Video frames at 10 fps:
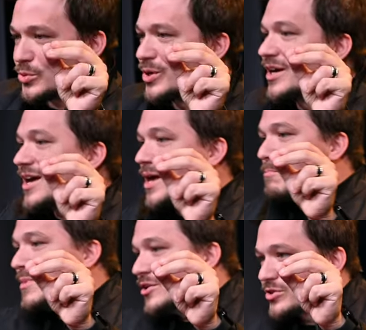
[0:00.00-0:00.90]
two
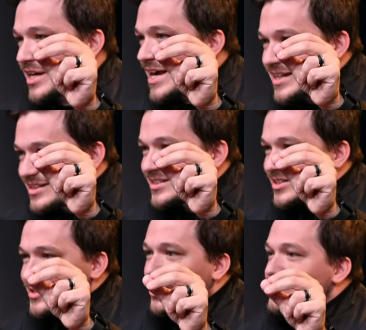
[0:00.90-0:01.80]
and minute
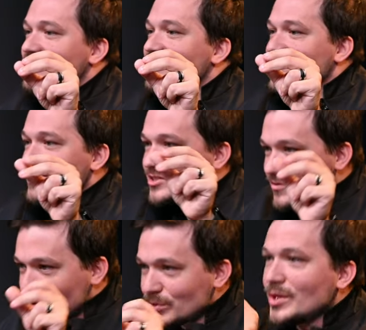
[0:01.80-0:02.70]
eight of the
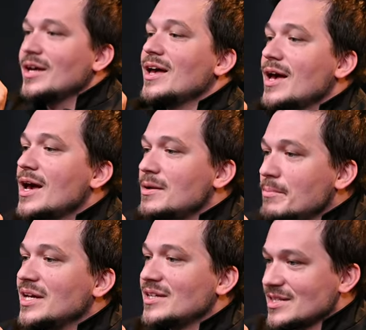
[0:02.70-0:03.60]
interview and
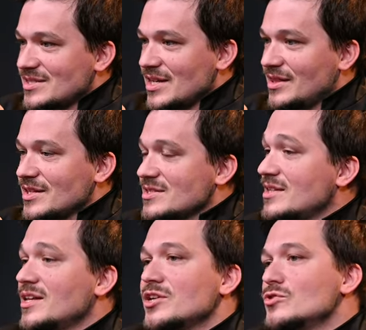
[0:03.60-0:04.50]
making a
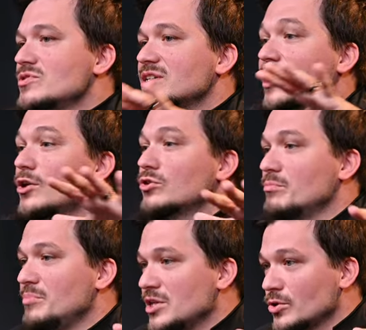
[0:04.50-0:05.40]
sentence, and then using a lot
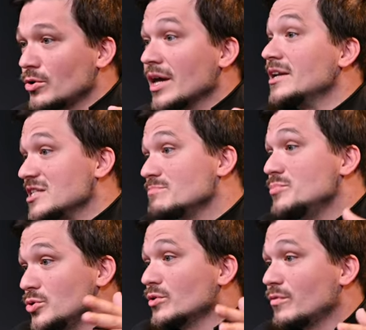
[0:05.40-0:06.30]
of the B-roll and his
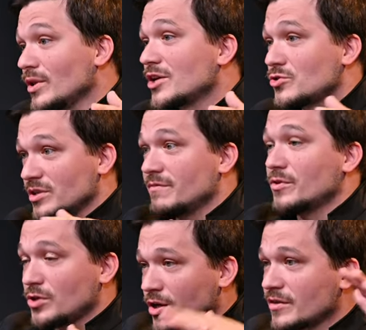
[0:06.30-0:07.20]
beautiful actually
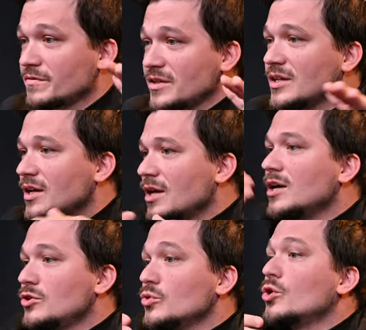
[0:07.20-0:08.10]
photography
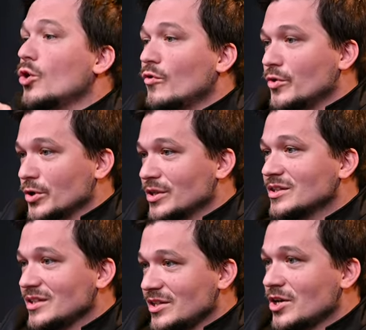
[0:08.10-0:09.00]
to cover,
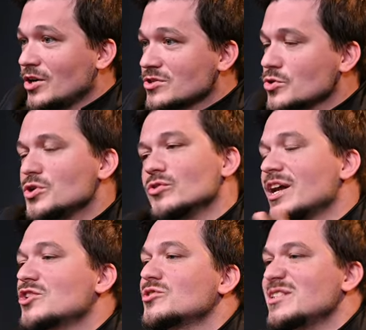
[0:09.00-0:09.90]
you know, so you
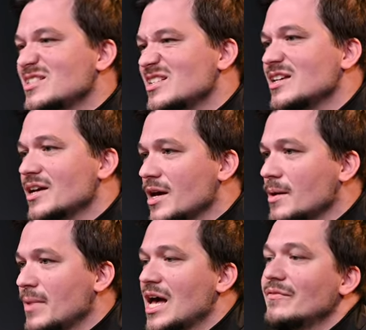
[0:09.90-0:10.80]
don't actually see
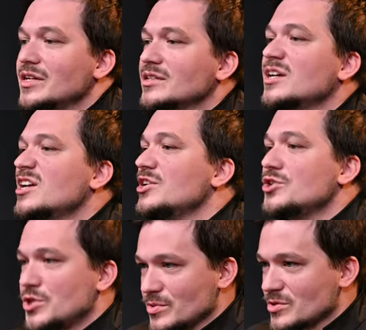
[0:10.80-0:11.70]
him having
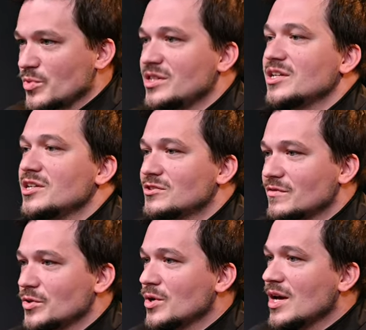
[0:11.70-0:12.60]
issues with the
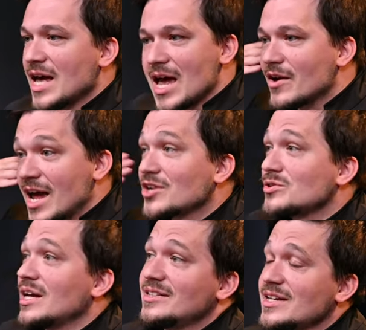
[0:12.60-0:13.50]
interview.
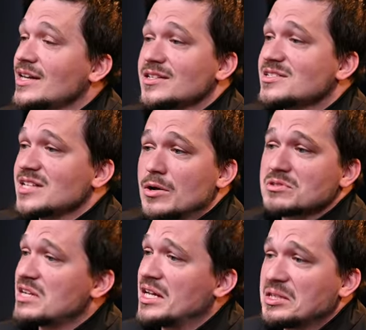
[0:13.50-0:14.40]
Actually, at the end, it
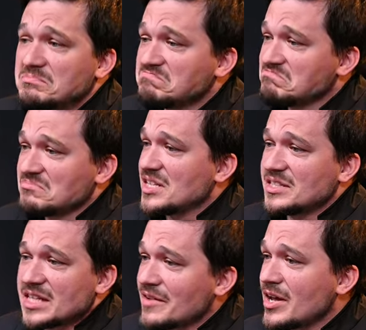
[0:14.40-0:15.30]
sounds like he
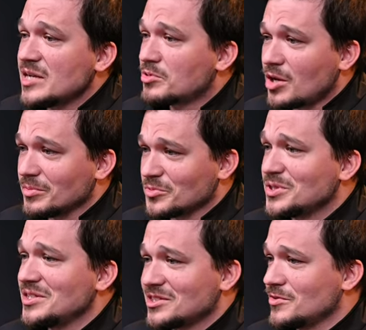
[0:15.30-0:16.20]
didn't have any problem
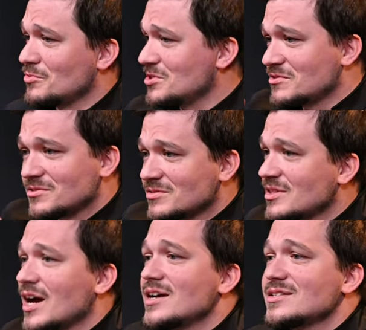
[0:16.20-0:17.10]
with the interview. It was
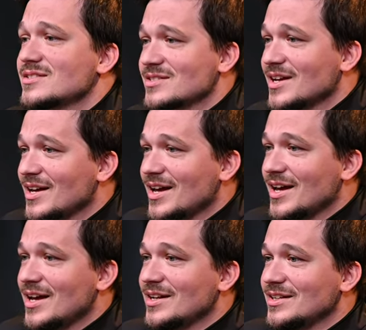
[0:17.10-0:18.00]
nice
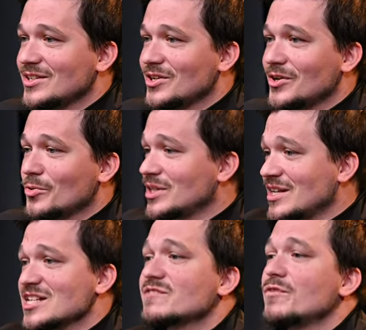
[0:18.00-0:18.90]
and, you know, with
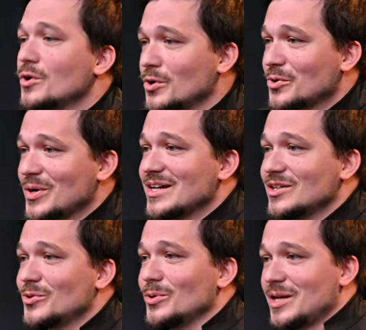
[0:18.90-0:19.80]
a nice flow,
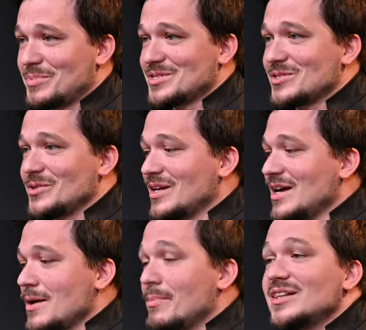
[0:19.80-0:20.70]
right, the whole episode.
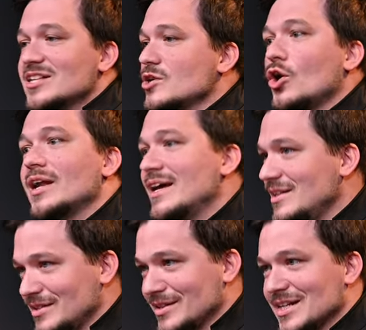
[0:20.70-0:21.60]
But that's all
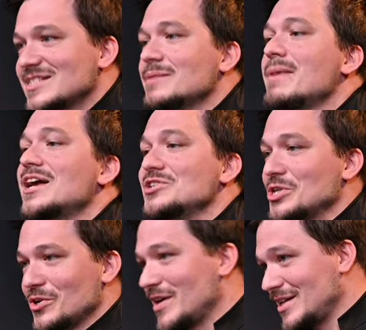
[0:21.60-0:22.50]
editing. That's the
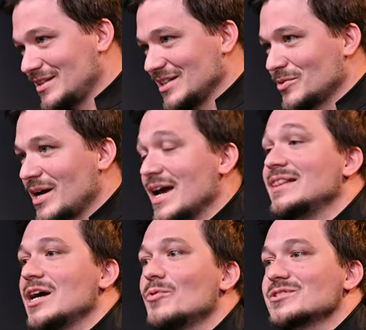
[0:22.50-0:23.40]
magic of editing, right?
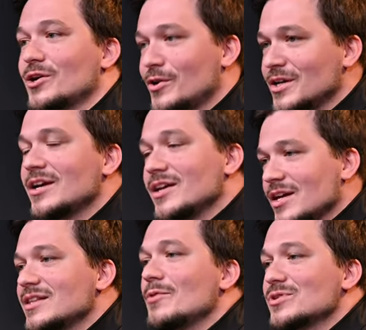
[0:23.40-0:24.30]
And that was a,
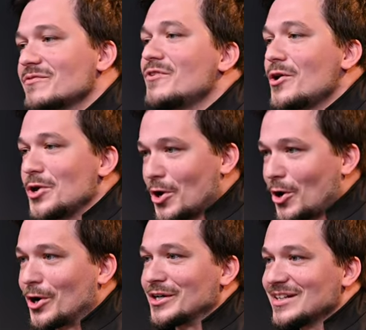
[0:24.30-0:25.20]
that was very
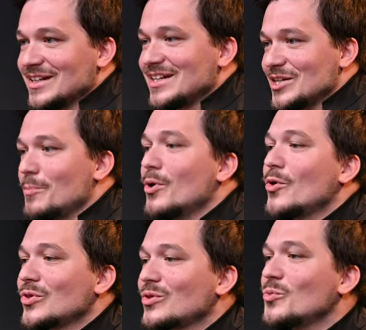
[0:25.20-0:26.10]
hard, you know,
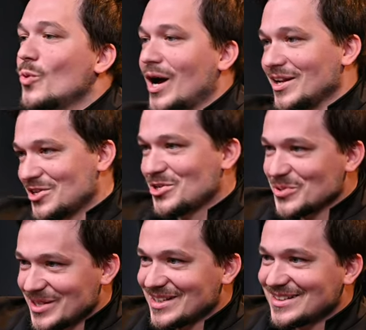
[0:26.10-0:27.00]
both while
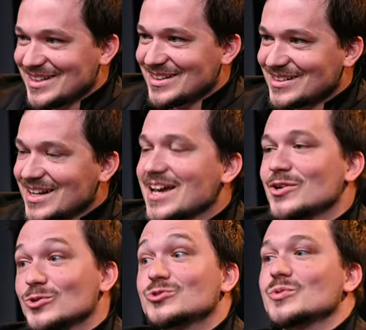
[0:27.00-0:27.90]
shooting there
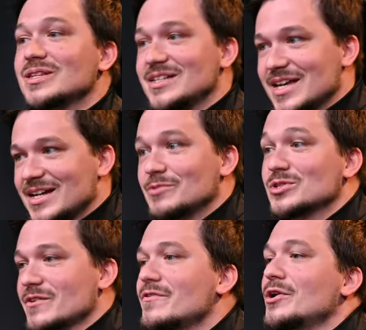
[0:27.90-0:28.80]
and also in the edit.
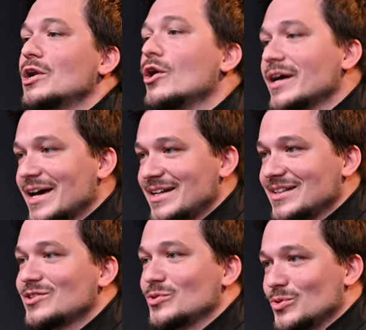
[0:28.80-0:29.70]
It was a very long
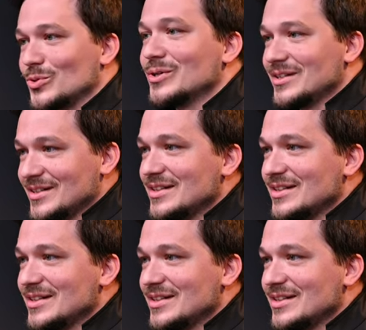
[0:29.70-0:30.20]
edit to do.